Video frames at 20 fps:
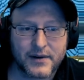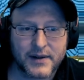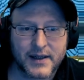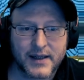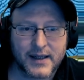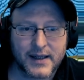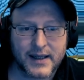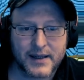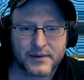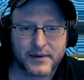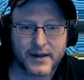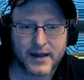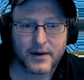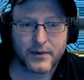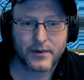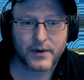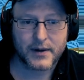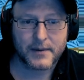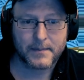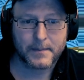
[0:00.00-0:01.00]
and a land with that
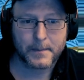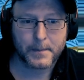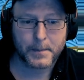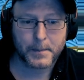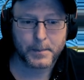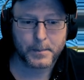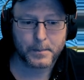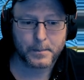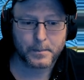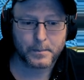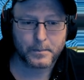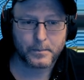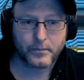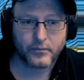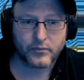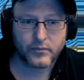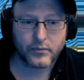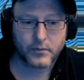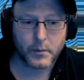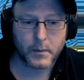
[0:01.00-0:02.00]
one.
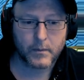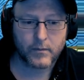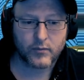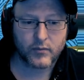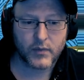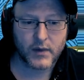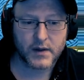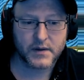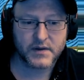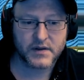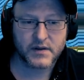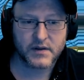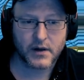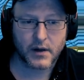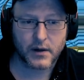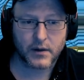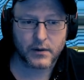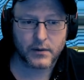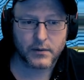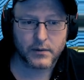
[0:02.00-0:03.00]

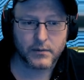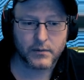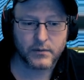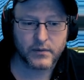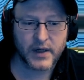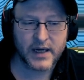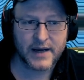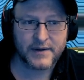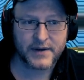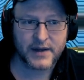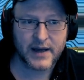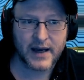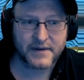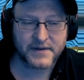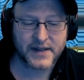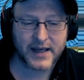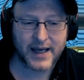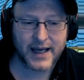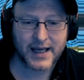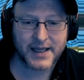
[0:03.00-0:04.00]
So whenever you have
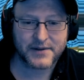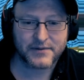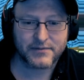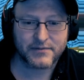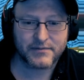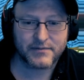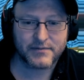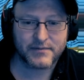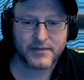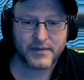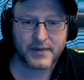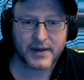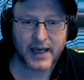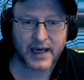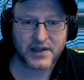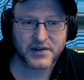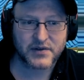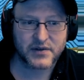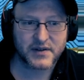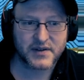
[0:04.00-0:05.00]
to add
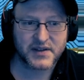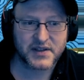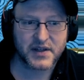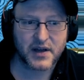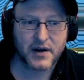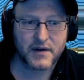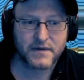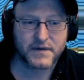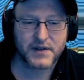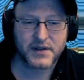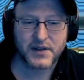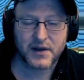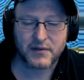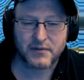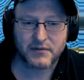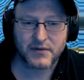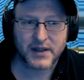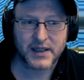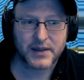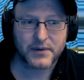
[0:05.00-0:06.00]
extra stuff, you don't
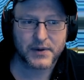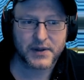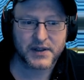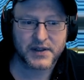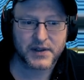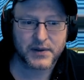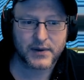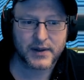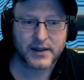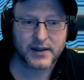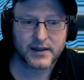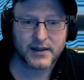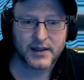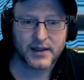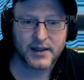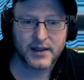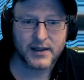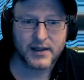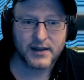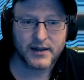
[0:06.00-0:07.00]
really want to do it
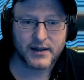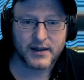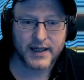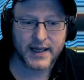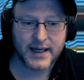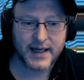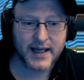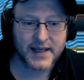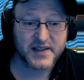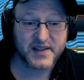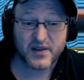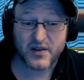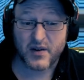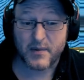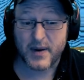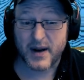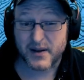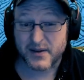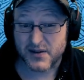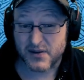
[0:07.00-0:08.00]
in lands that are
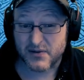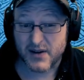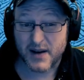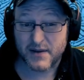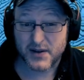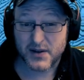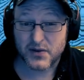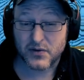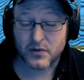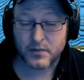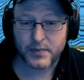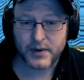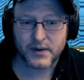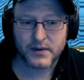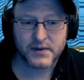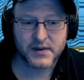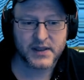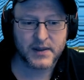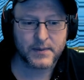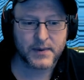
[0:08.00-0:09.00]
about to ravage or
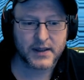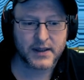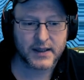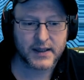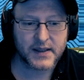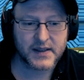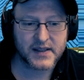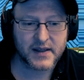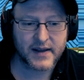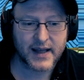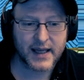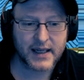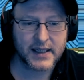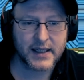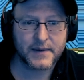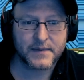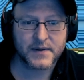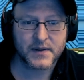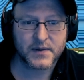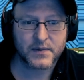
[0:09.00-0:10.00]
build typically. So that
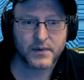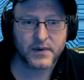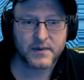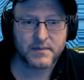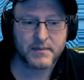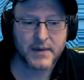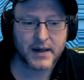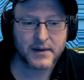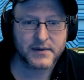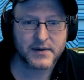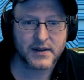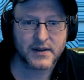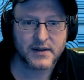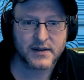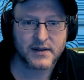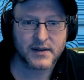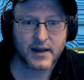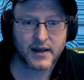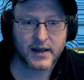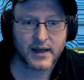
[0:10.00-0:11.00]
leaves us with
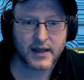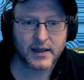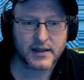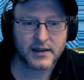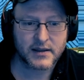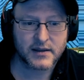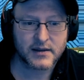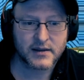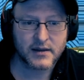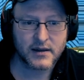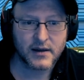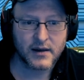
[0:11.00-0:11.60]
mountains and